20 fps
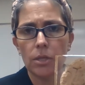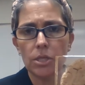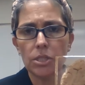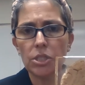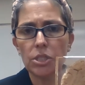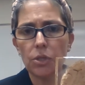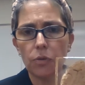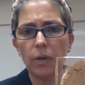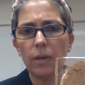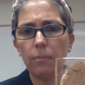The
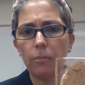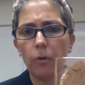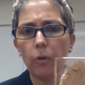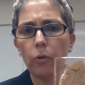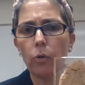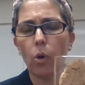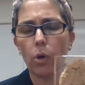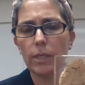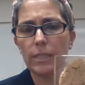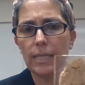
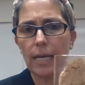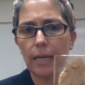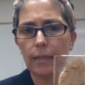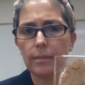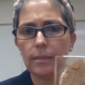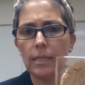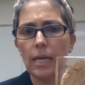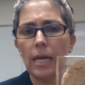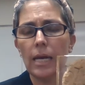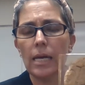cerebral
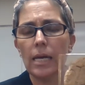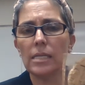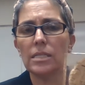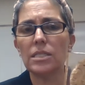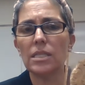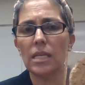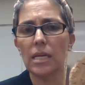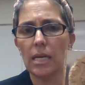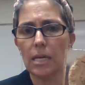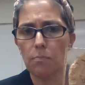cortex
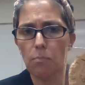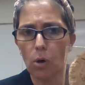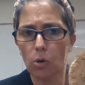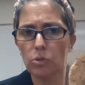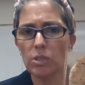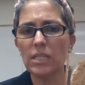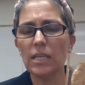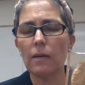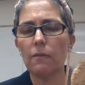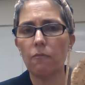is the
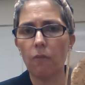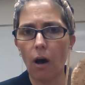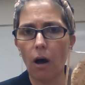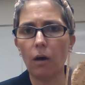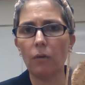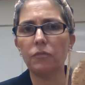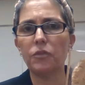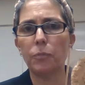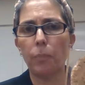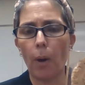most
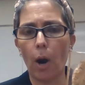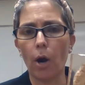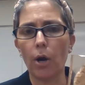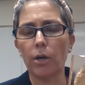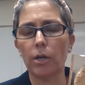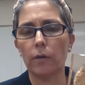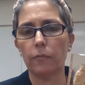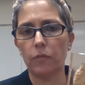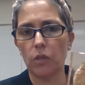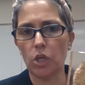evolved
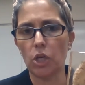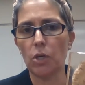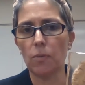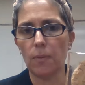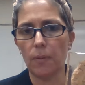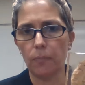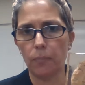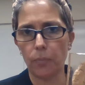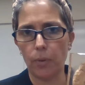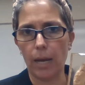part of the
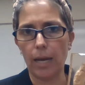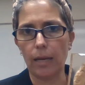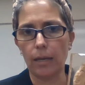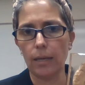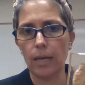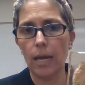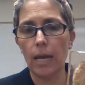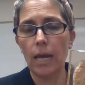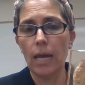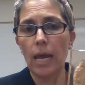human brain,